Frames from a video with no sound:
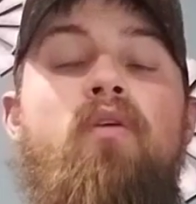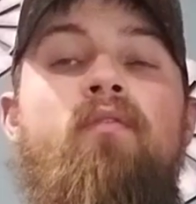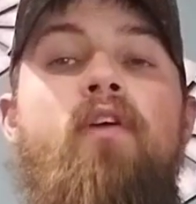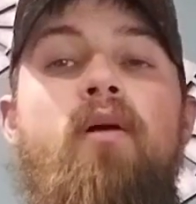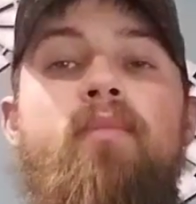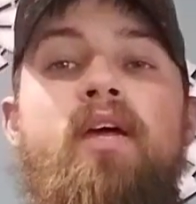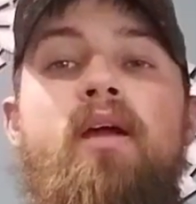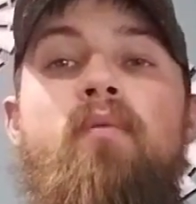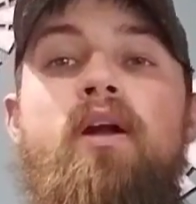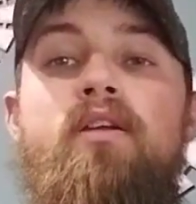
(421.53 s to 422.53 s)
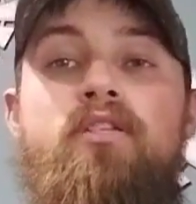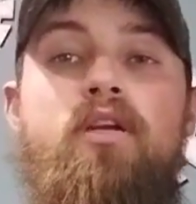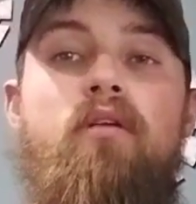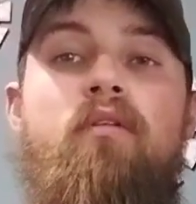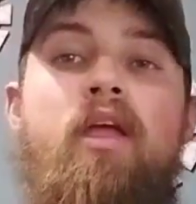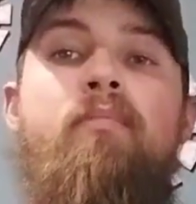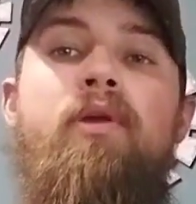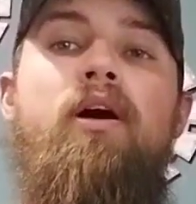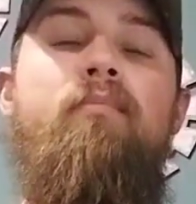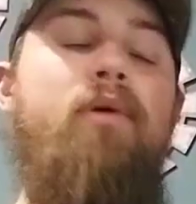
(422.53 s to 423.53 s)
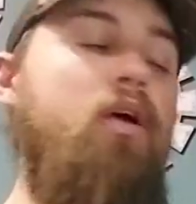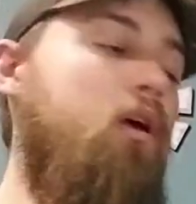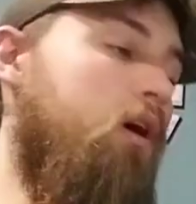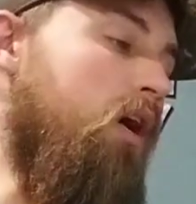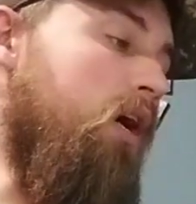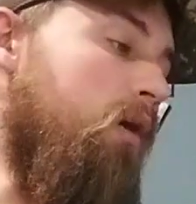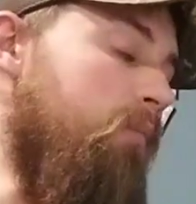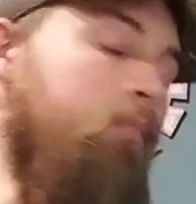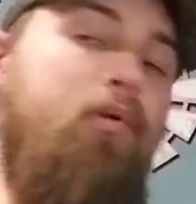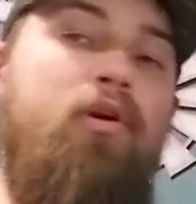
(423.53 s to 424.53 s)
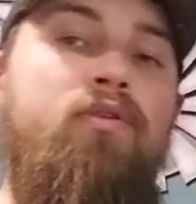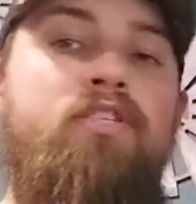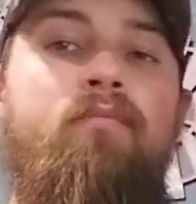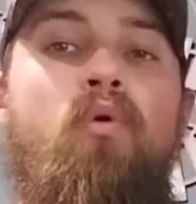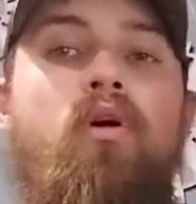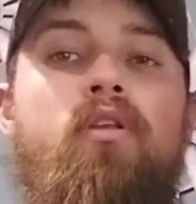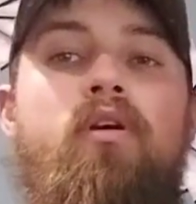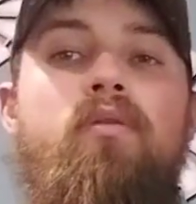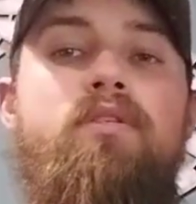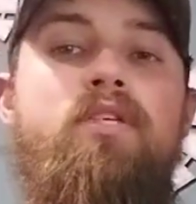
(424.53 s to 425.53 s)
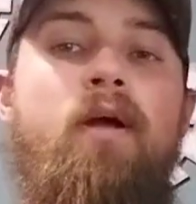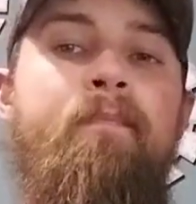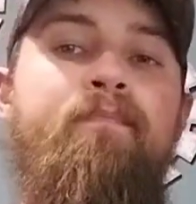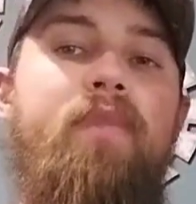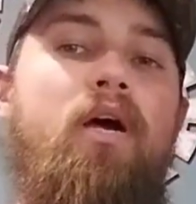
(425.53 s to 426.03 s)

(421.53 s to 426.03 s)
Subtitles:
on my own farm that I want to start ramping up and producing more of those.